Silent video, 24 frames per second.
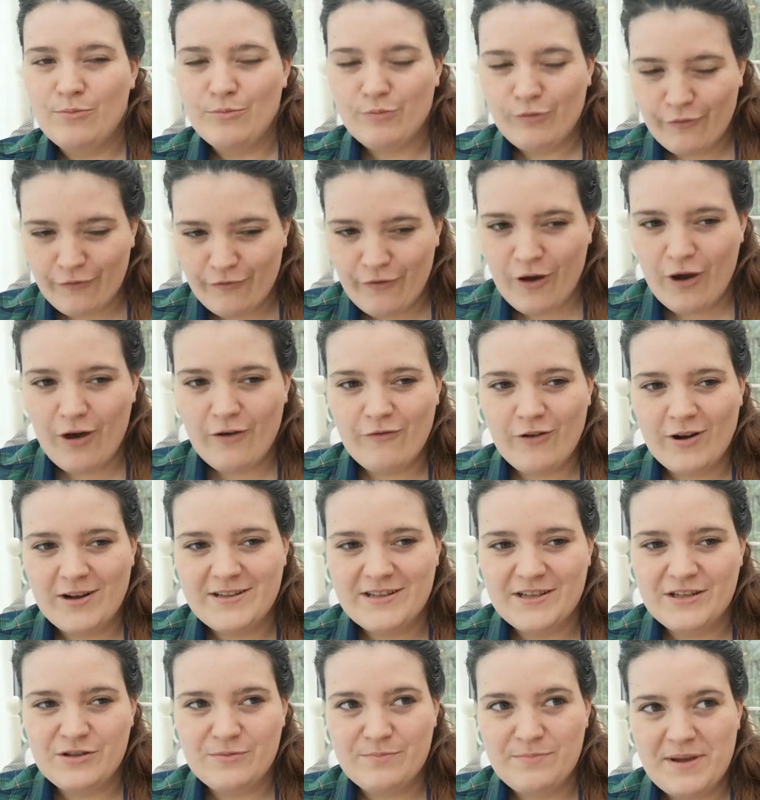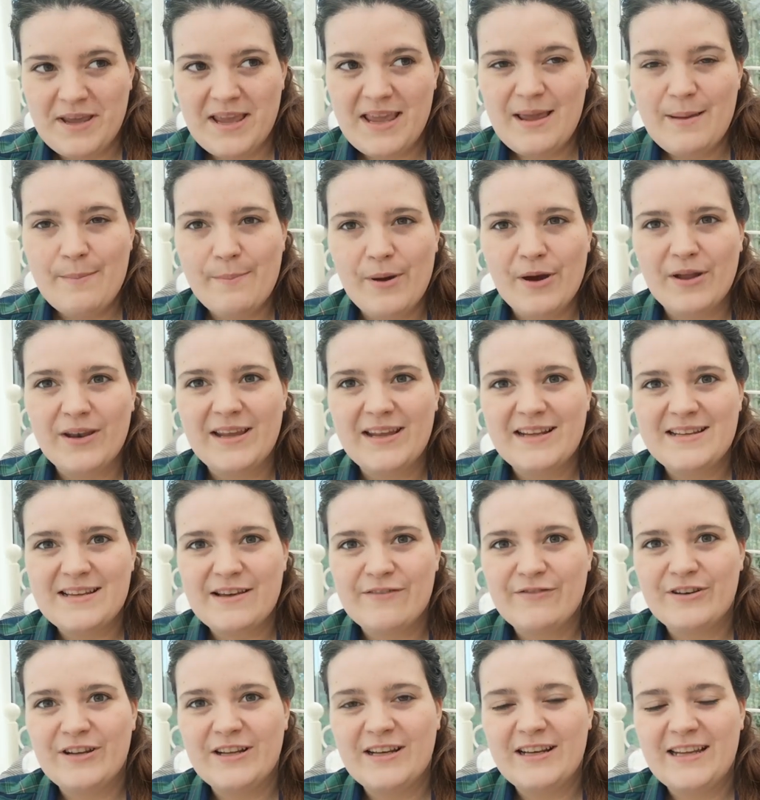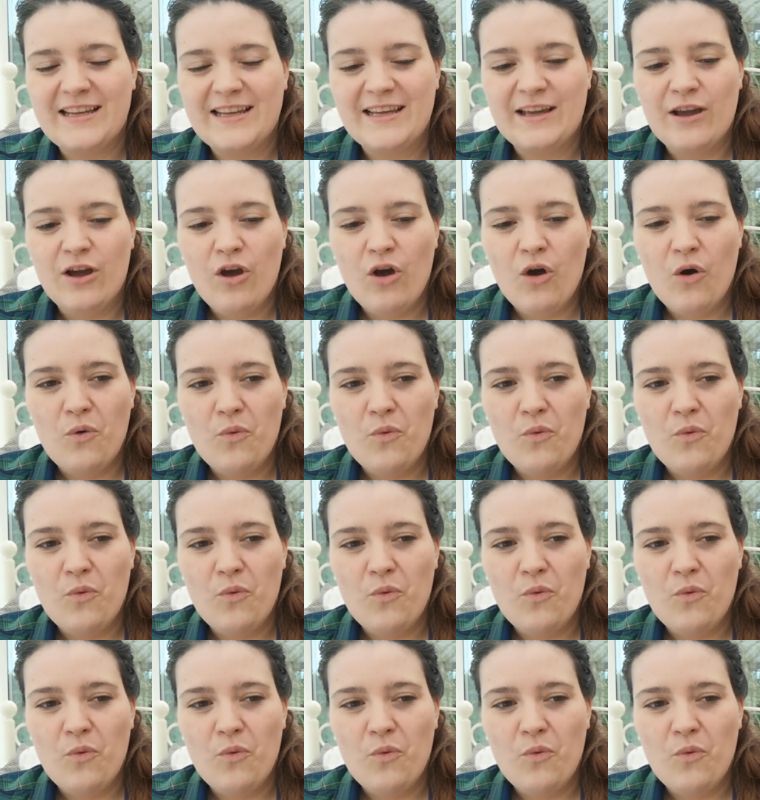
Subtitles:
prefer writing to be, but it definitely